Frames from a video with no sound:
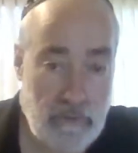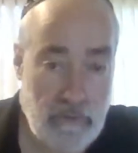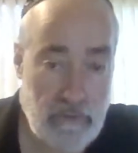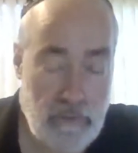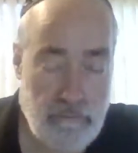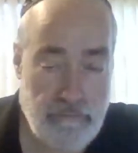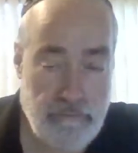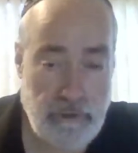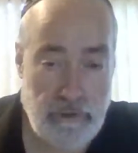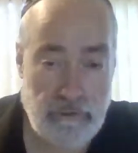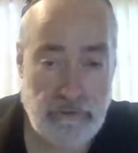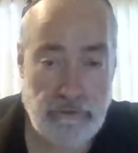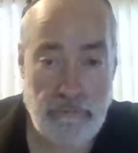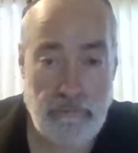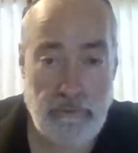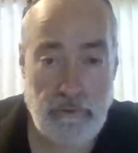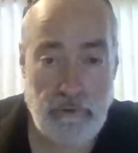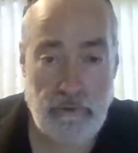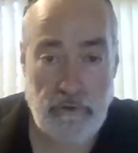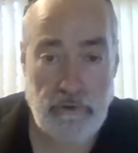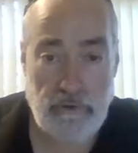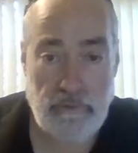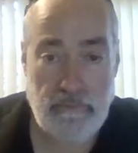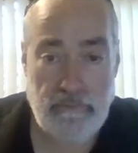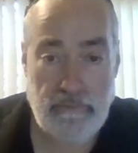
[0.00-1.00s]
The
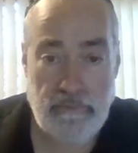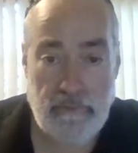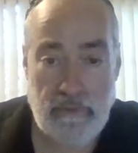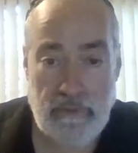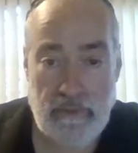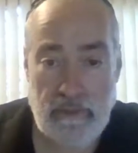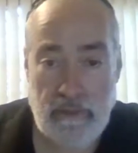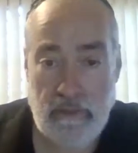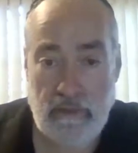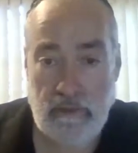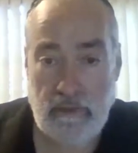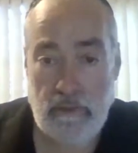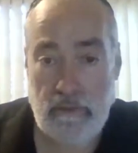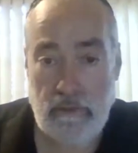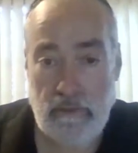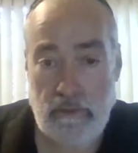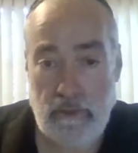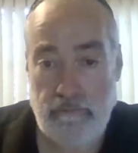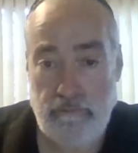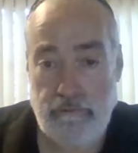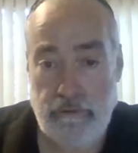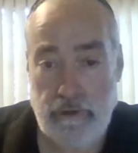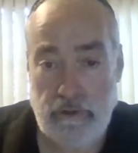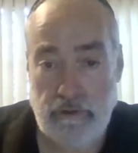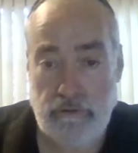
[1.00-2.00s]
principle,
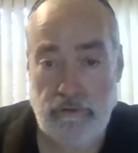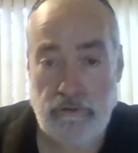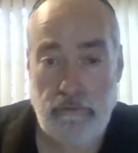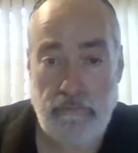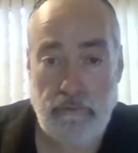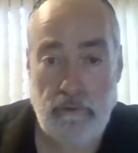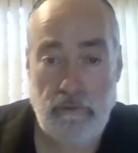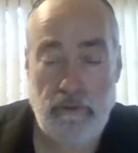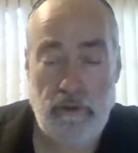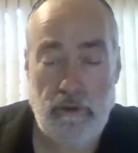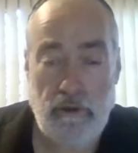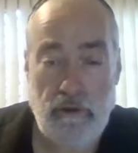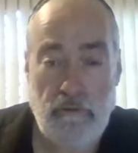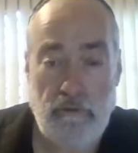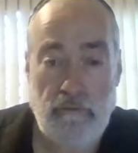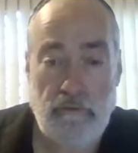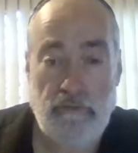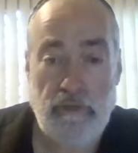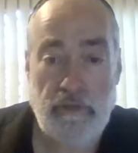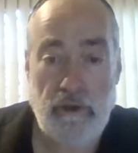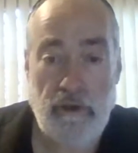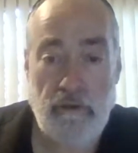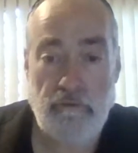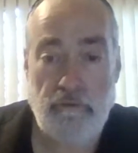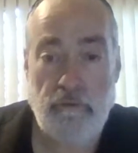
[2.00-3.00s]
the principle there,
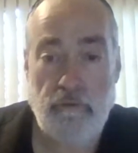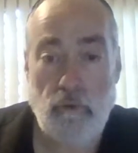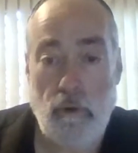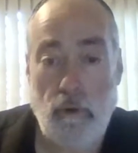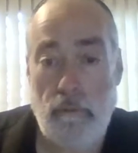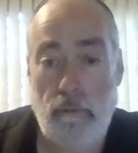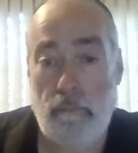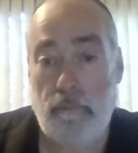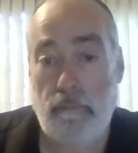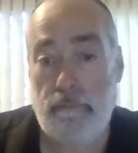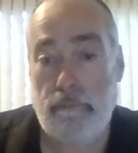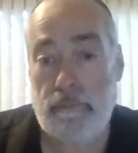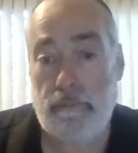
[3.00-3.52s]
therefore